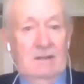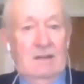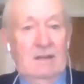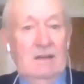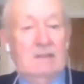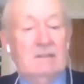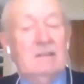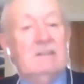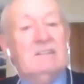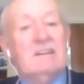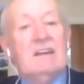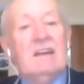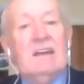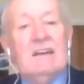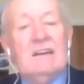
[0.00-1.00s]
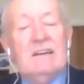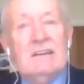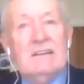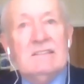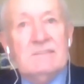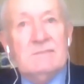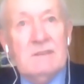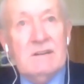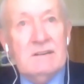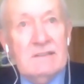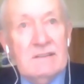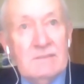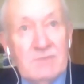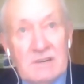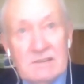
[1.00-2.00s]
And today it's where
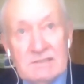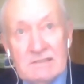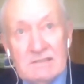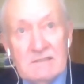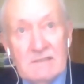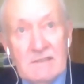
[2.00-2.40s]
the President of